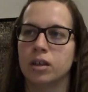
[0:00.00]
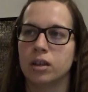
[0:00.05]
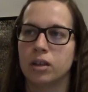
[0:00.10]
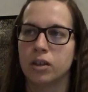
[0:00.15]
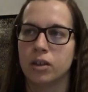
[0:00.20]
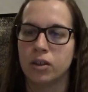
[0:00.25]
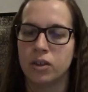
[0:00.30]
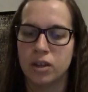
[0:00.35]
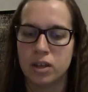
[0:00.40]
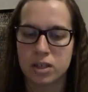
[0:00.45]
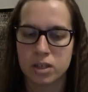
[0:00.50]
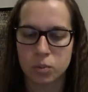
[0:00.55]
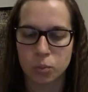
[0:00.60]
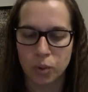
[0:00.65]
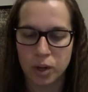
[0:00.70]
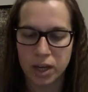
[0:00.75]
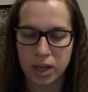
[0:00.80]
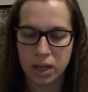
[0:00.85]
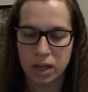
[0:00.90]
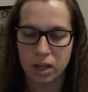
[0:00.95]
This
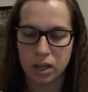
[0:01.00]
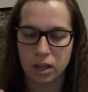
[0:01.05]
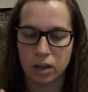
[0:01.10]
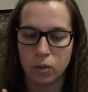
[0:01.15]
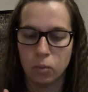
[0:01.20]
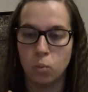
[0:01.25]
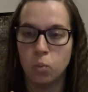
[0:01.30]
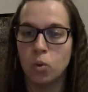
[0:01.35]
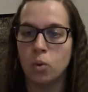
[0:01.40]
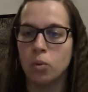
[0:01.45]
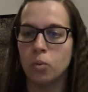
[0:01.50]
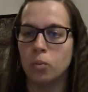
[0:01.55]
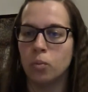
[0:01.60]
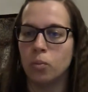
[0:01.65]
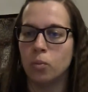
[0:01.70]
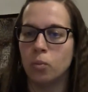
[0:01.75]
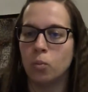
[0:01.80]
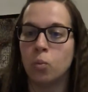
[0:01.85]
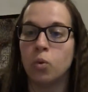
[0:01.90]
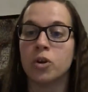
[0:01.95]
week,
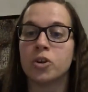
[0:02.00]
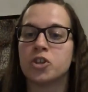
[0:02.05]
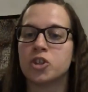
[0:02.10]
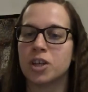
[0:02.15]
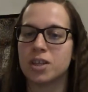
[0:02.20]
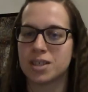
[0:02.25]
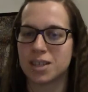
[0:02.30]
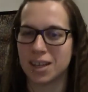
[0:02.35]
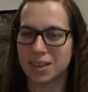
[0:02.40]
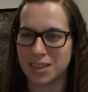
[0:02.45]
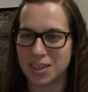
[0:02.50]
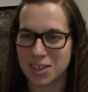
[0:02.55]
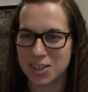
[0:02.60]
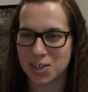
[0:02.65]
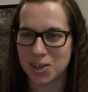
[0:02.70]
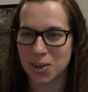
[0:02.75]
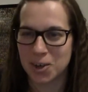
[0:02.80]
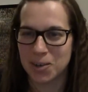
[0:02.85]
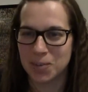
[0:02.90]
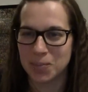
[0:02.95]
we're just at the
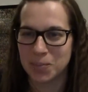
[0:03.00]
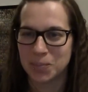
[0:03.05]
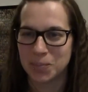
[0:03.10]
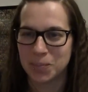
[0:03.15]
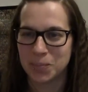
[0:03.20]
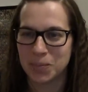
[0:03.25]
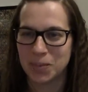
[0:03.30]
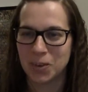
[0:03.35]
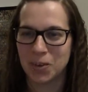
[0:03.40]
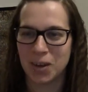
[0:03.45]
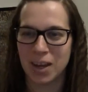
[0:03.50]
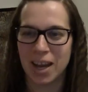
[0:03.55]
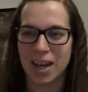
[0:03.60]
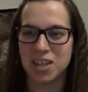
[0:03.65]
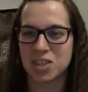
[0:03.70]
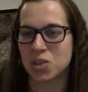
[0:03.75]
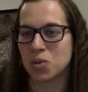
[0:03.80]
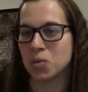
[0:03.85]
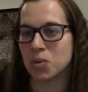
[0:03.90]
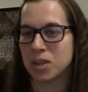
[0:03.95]
start, okay?
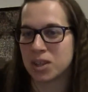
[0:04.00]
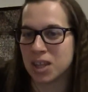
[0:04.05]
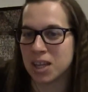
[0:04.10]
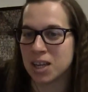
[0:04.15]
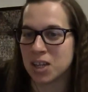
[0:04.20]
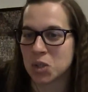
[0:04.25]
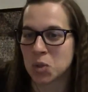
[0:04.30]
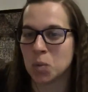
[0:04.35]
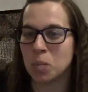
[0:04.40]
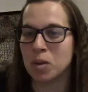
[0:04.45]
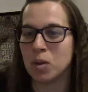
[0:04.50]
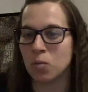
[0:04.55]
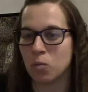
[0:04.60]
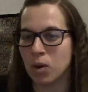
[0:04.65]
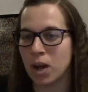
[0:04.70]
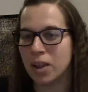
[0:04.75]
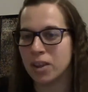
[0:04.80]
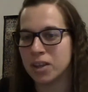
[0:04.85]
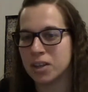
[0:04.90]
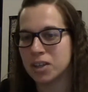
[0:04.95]
So things will be
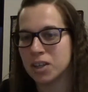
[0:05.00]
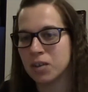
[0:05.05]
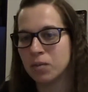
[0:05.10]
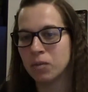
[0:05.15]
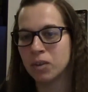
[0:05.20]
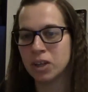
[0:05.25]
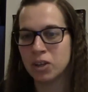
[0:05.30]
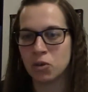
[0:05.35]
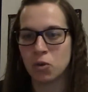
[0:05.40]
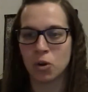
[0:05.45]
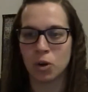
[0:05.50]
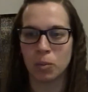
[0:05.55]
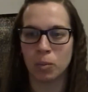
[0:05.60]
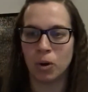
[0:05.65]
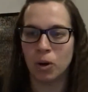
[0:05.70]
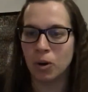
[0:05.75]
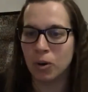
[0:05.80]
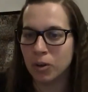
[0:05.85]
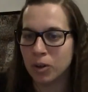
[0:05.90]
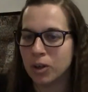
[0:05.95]
relatively
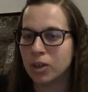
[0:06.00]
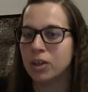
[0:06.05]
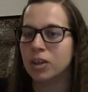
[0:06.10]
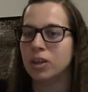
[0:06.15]
normal,